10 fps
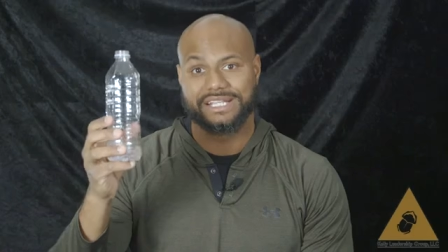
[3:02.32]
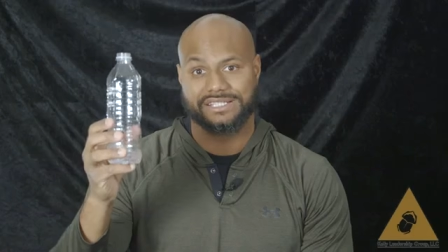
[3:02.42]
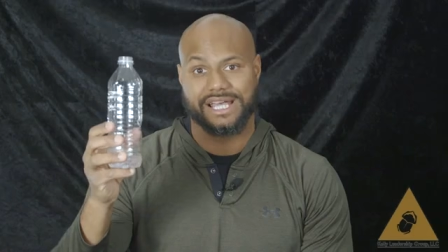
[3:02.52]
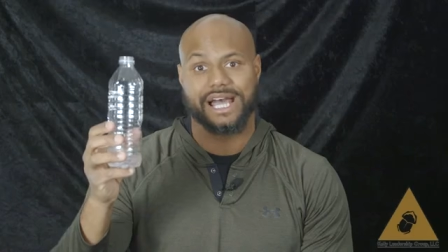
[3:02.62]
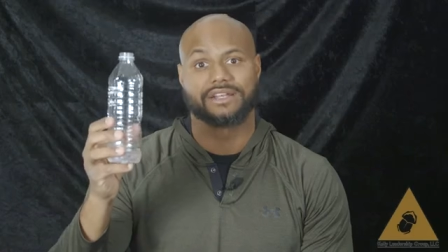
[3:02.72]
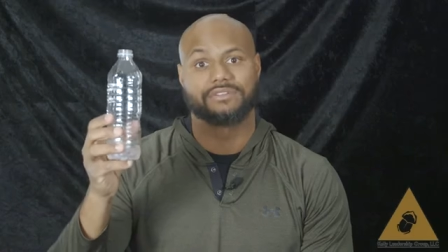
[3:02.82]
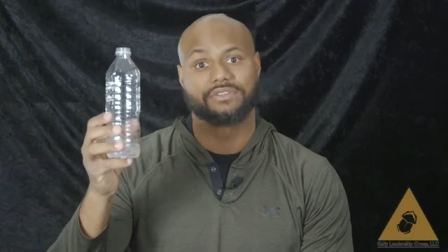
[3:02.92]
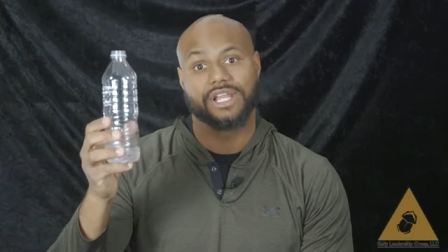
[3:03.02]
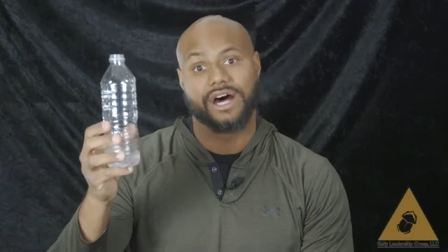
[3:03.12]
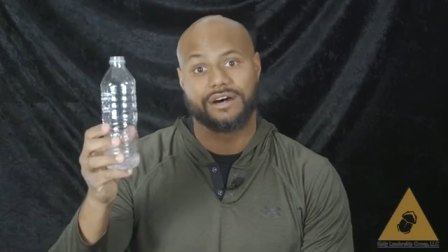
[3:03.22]
a sign of
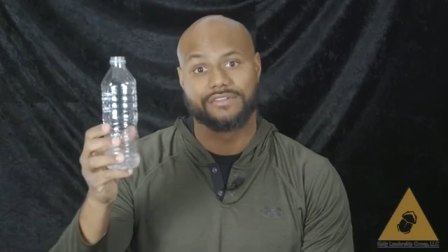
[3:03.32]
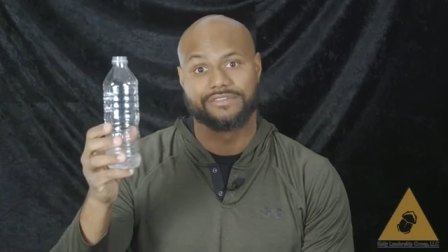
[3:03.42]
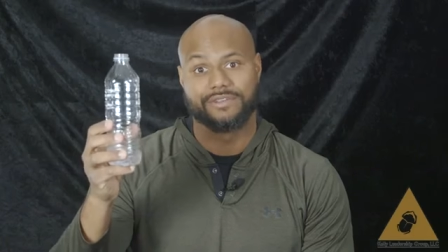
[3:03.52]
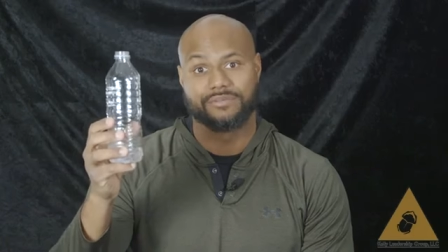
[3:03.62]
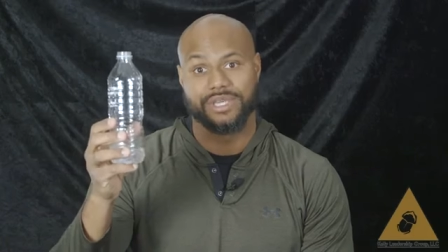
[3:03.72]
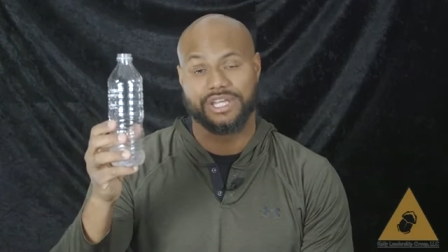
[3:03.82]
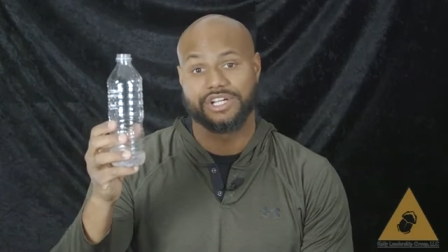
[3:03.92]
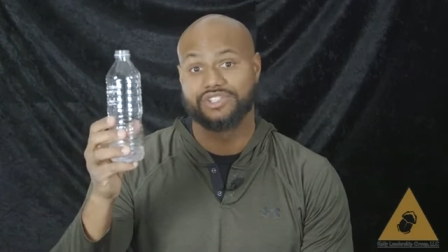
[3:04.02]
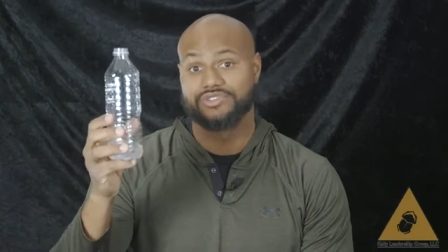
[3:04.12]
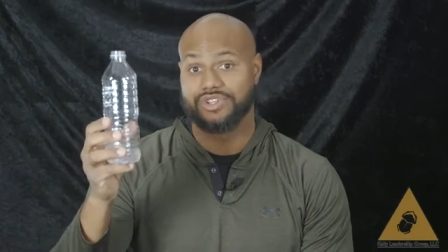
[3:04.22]
love,
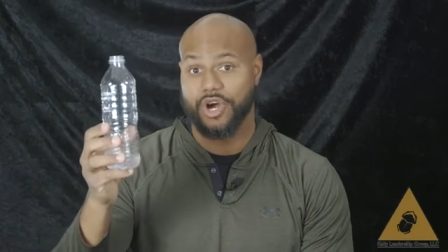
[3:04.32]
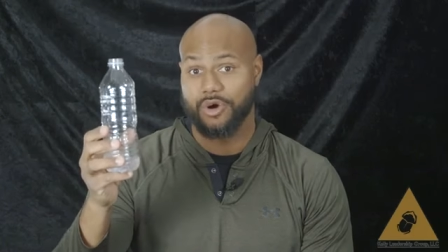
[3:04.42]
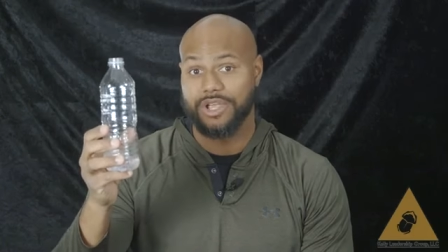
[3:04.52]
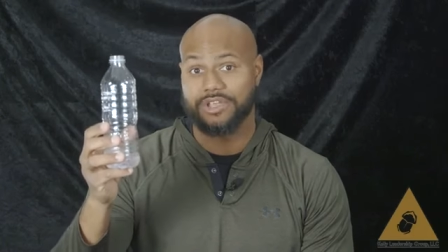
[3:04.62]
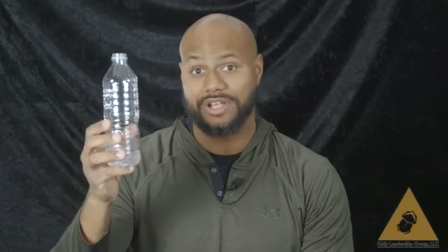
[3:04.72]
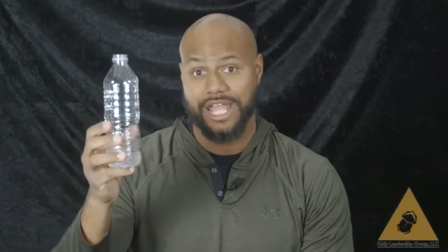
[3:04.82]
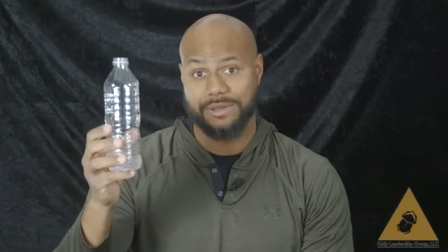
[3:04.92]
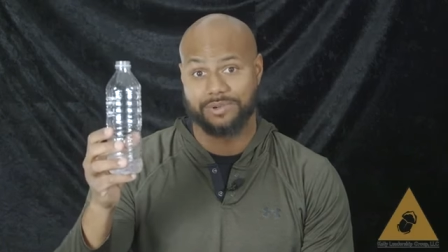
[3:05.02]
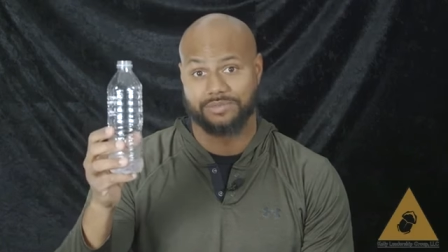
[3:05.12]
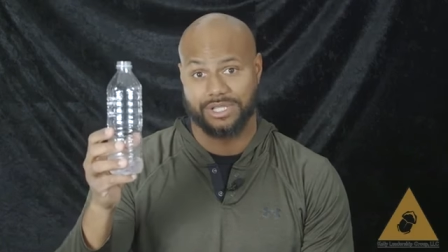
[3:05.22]
because you know what you're
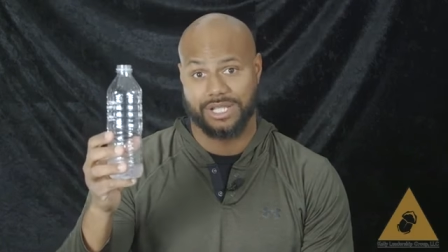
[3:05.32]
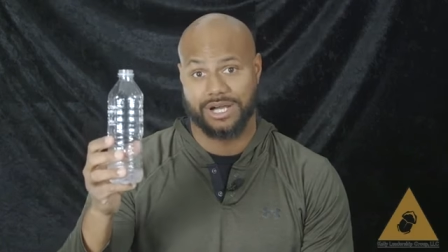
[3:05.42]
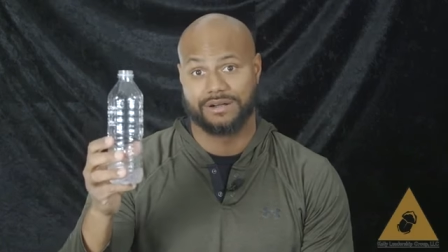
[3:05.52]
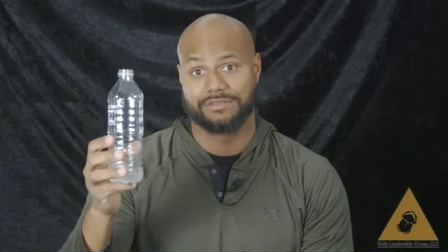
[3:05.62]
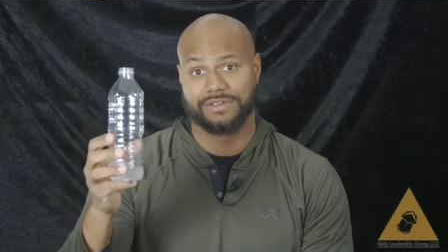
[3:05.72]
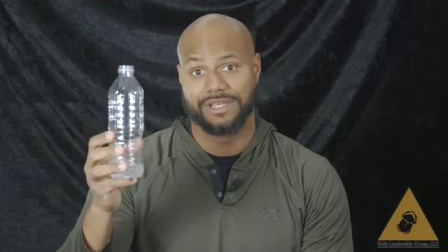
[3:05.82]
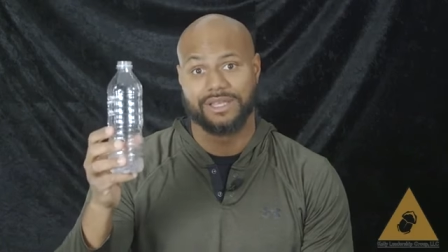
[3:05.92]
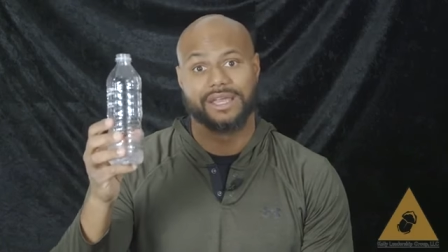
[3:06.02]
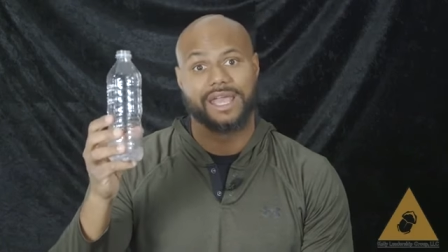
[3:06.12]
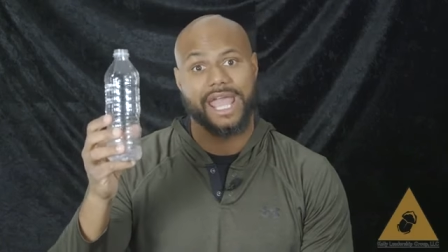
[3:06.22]
capable of,
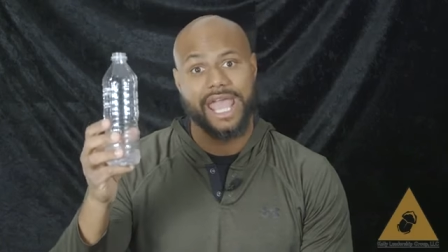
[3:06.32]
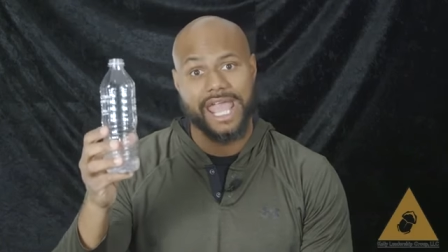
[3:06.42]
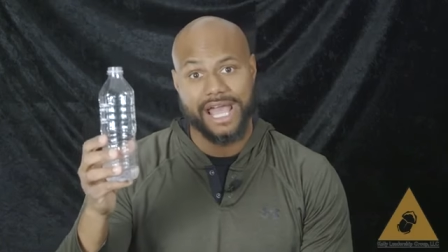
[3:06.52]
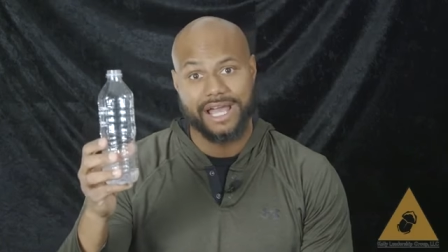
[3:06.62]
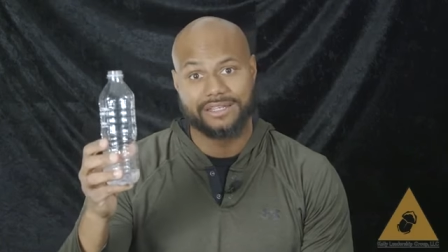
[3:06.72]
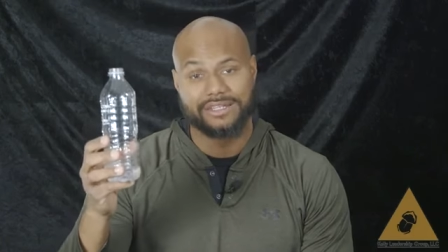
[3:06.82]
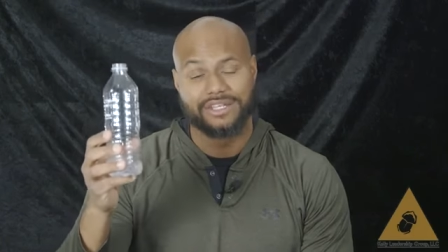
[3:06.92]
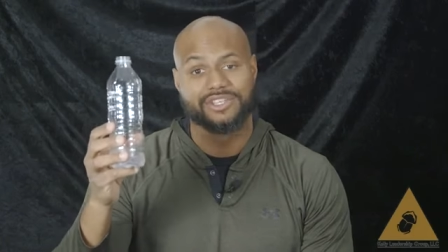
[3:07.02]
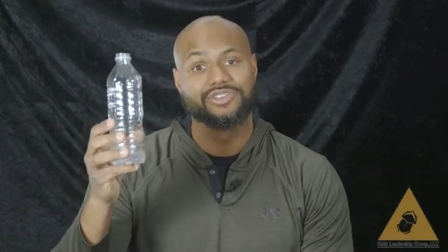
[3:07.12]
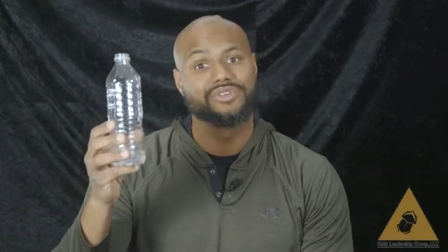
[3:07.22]
and
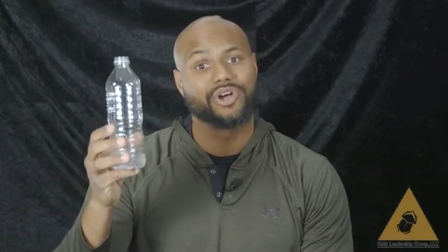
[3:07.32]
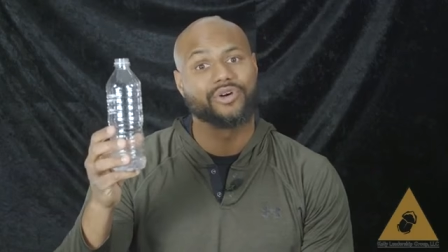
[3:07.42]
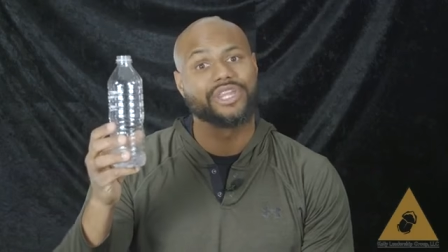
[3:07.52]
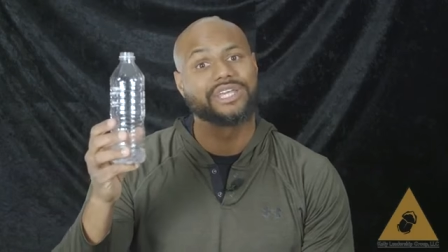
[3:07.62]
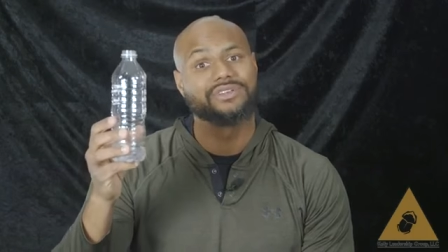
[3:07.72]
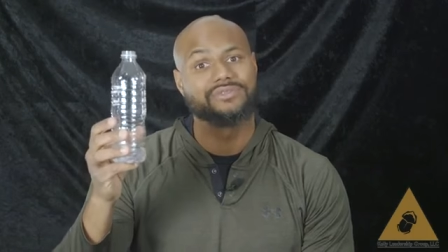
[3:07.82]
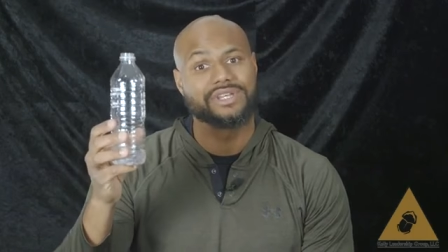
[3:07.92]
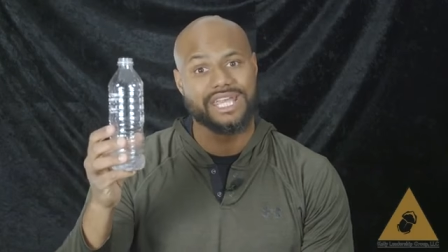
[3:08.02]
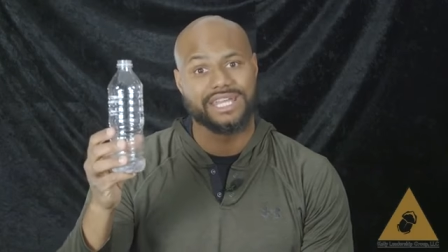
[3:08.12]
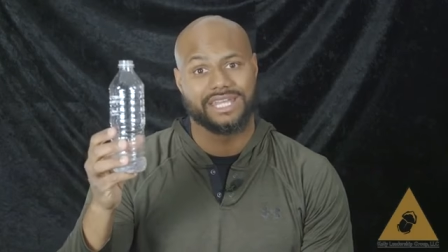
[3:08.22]
you know that you
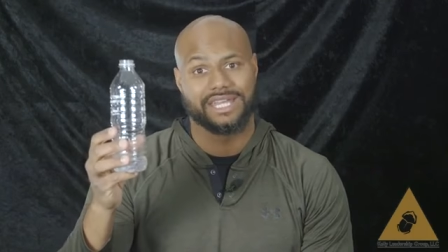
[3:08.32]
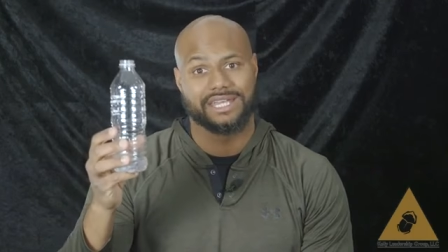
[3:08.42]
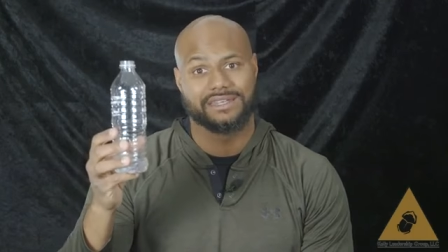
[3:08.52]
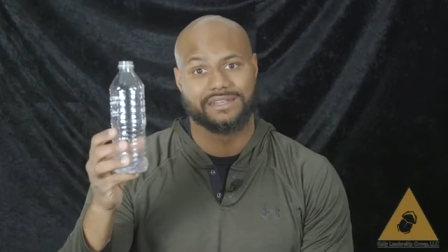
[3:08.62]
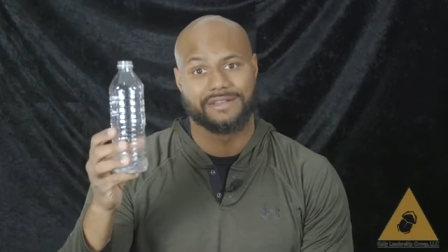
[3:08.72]
needed it.